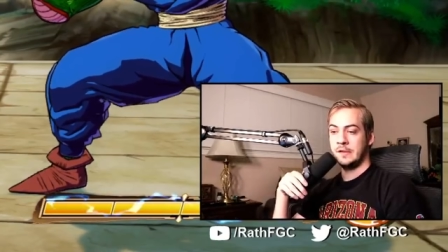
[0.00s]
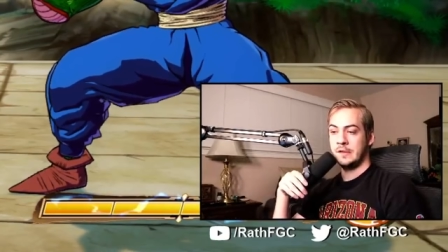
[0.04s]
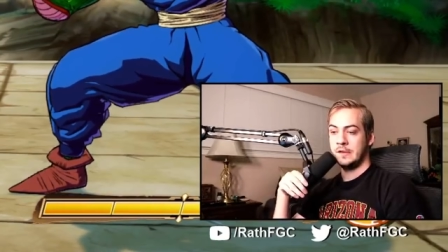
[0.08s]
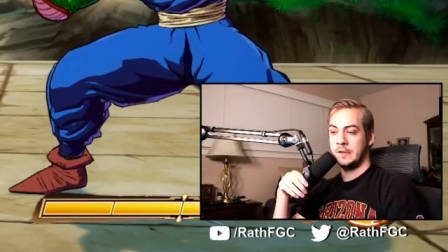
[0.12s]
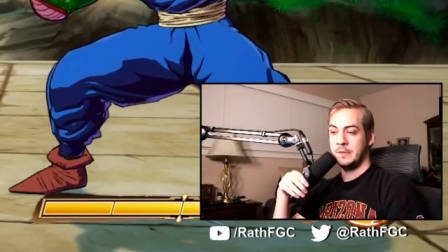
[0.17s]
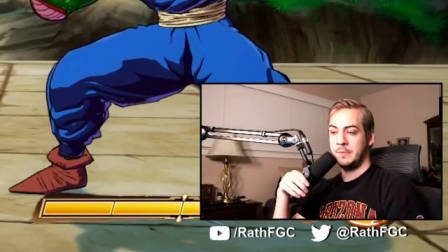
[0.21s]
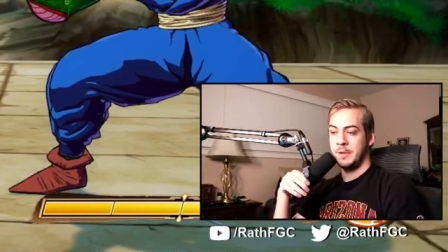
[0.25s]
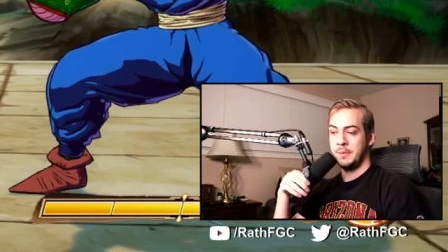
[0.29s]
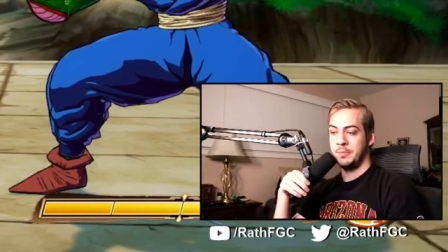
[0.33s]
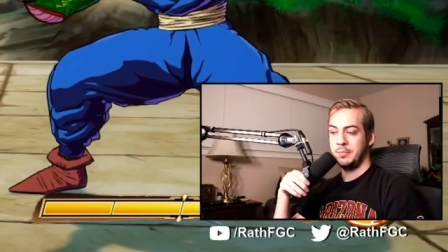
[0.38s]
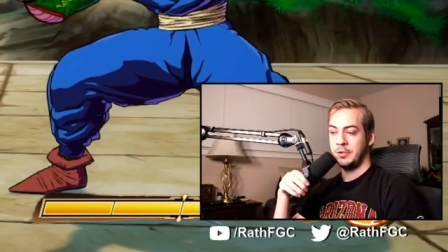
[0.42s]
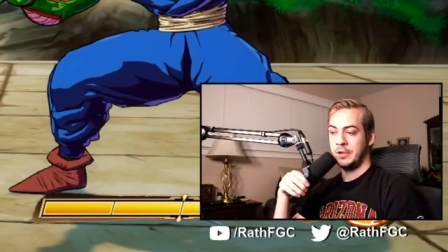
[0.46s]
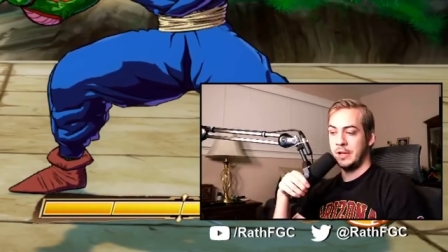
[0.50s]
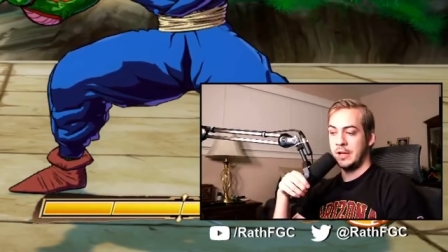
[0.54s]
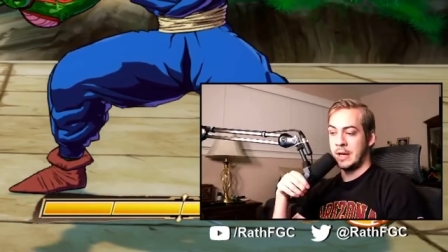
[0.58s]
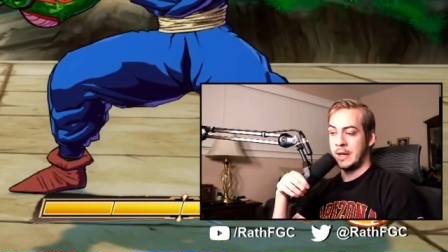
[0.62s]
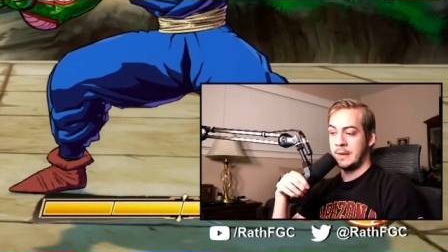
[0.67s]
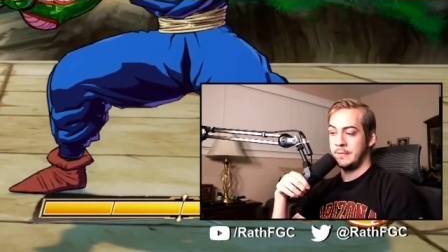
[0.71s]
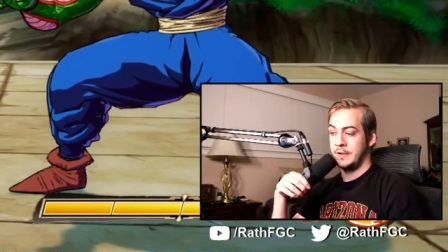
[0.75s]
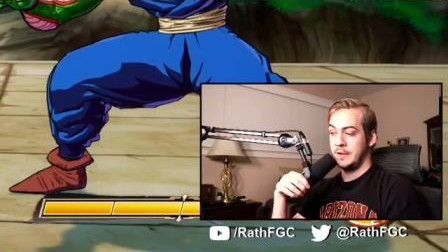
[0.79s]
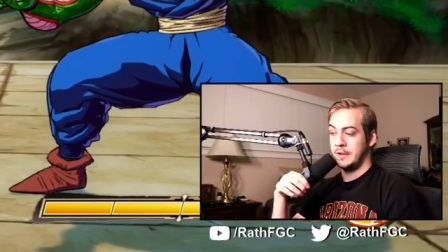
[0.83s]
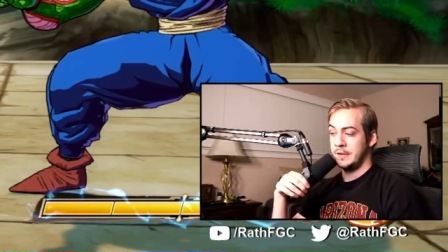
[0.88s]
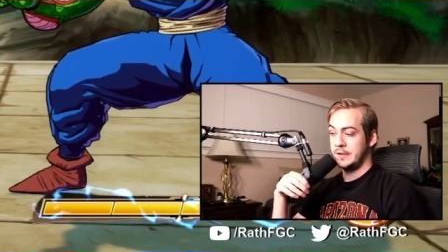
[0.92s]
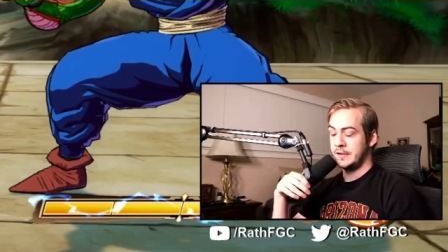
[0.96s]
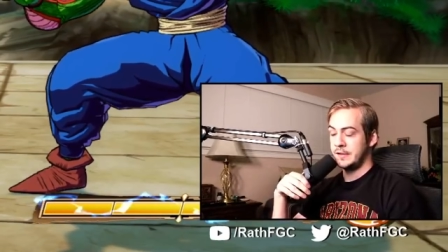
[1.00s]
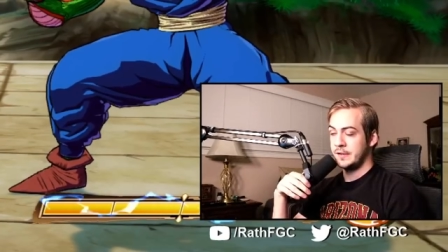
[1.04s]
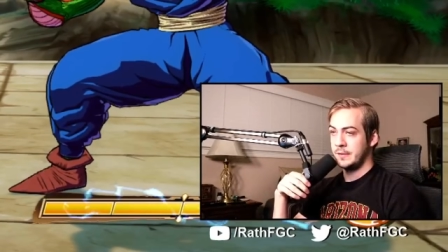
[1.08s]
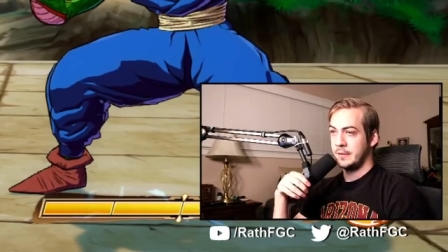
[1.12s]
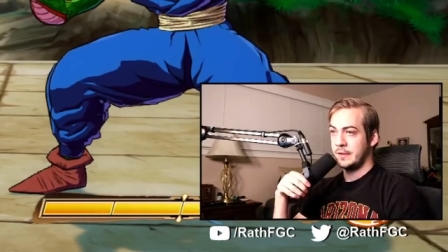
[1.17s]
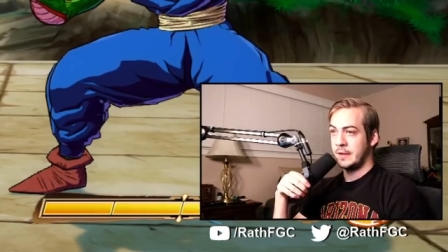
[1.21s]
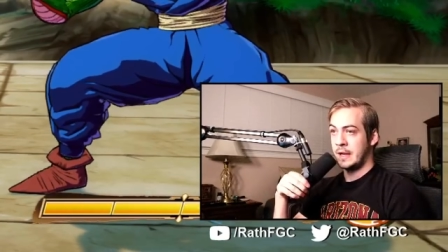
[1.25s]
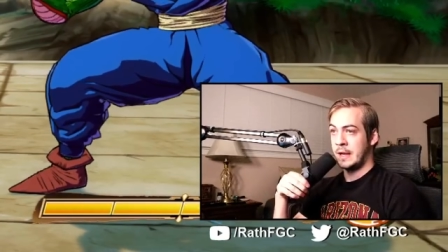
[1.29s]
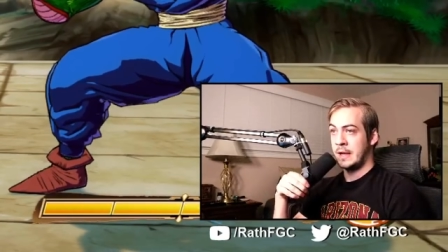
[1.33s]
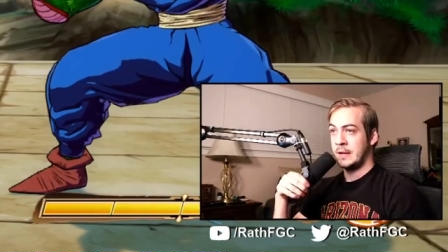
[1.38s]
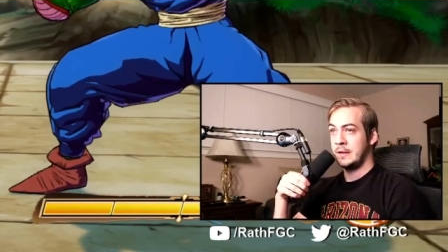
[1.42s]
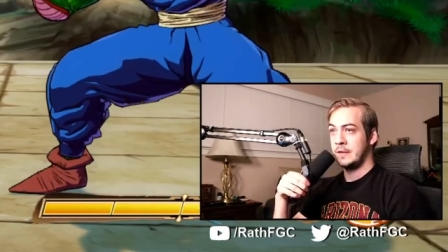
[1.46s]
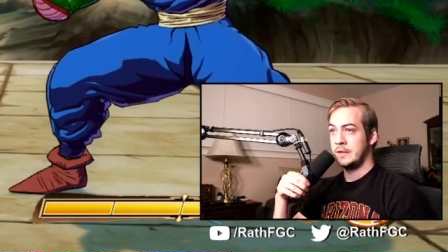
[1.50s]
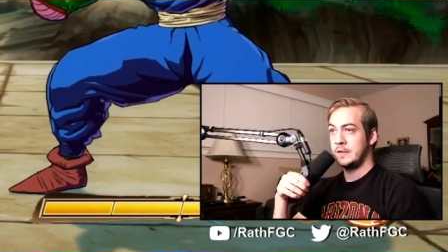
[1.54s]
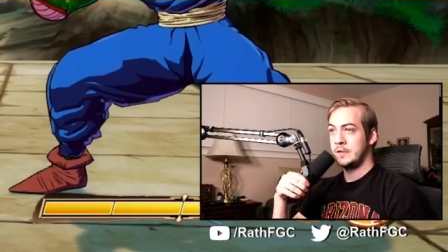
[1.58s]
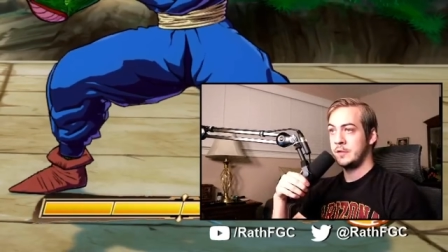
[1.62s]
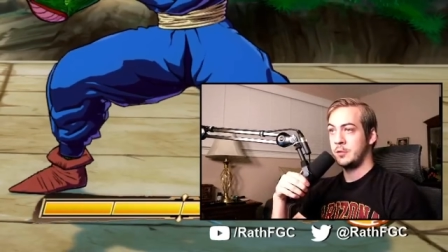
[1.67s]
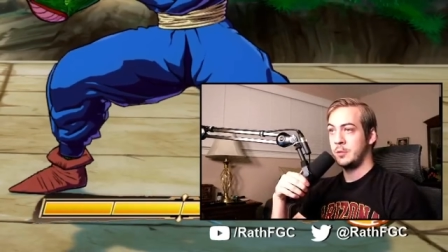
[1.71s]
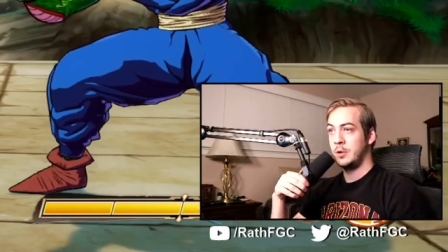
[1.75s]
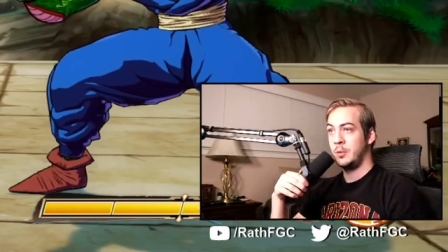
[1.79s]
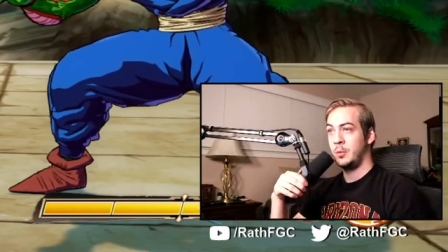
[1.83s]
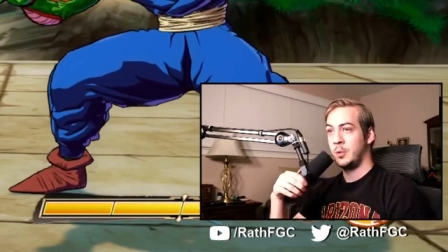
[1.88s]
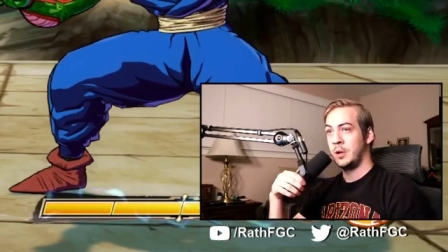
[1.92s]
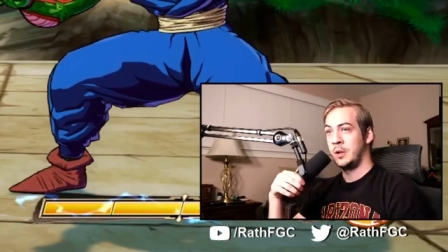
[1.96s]
to be pretty obvious that
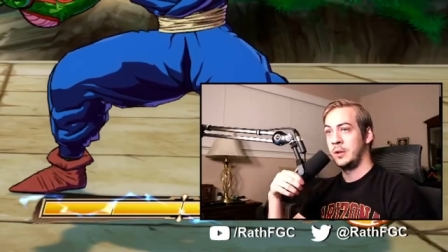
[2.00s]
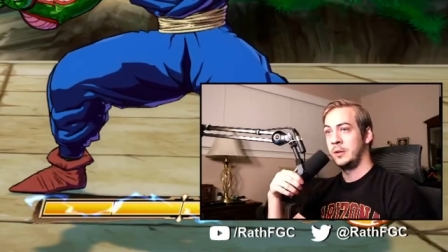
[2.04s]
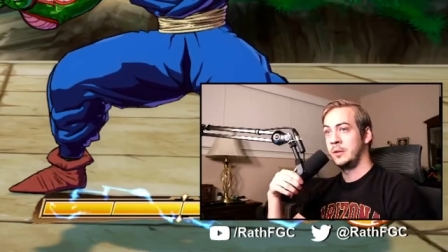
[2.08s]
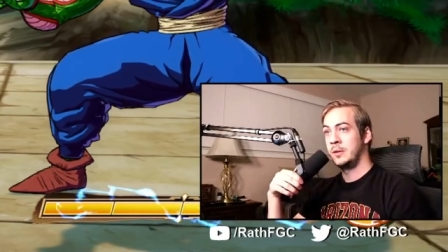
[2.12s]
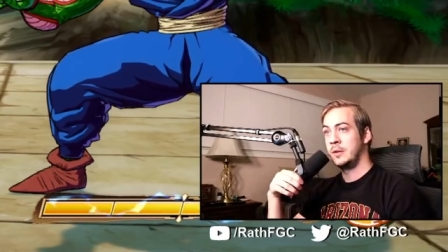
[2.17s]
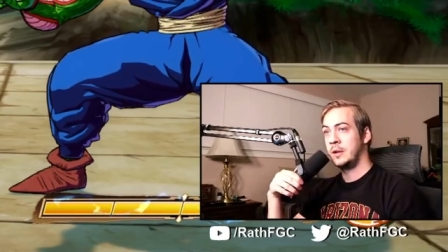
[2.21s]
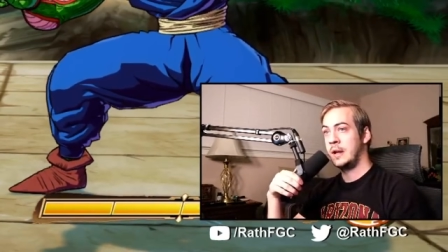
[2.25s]
21